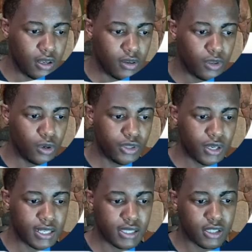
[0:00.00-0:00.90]
You also
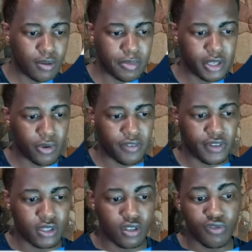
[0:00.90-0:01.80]
get 6 complimentary
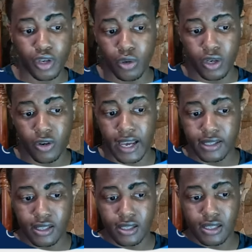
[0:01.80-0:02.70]
visits for you and your guest
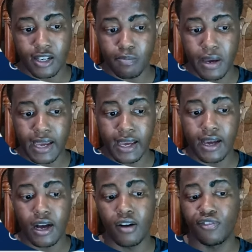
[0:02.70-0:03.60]
at the Standard Bank
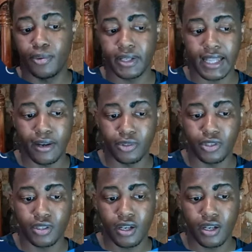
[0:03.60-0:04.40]
Fluent Lounge,